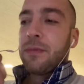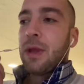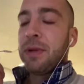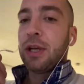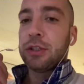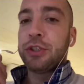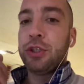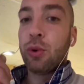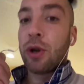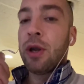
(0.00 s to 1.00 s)
Because you
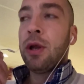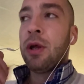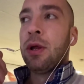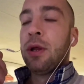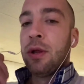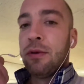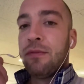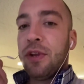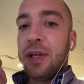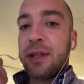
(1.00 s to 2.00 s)
are
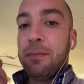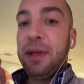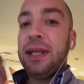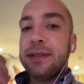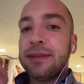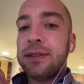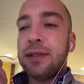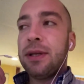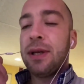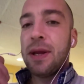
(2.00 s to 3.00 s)
filling the beans
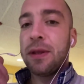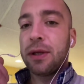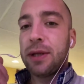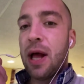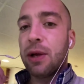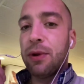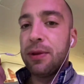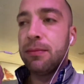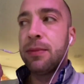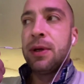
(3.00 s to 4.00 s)
and the
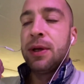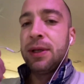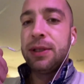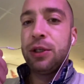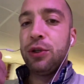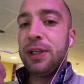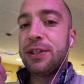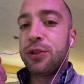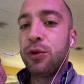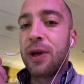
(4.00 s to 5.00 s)
algorithm
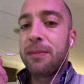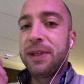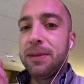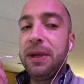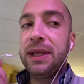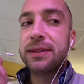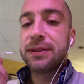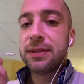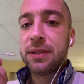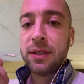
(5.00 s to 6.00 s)
needs you to empty the beans
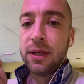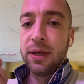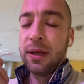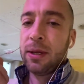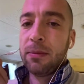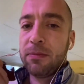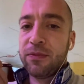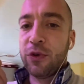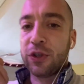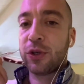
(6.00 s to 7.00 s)

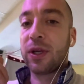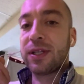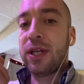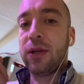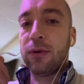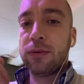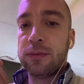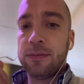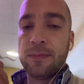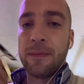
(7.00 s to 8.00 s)
for it to continue.
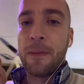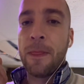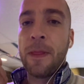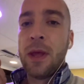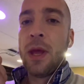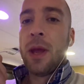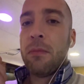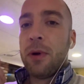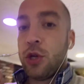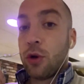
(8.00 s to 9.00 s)
But
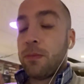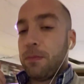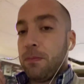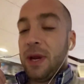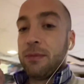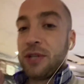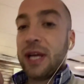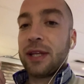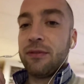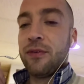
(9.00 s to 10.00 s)
your main
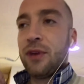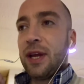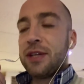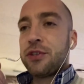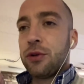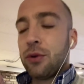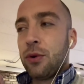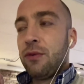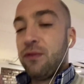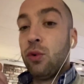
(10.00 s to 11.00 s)
objective is to
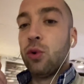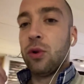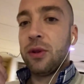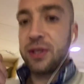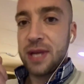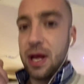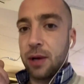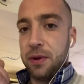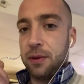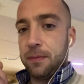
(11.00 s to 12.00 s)
fool this
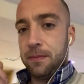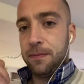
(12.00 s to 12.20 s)
algorithm.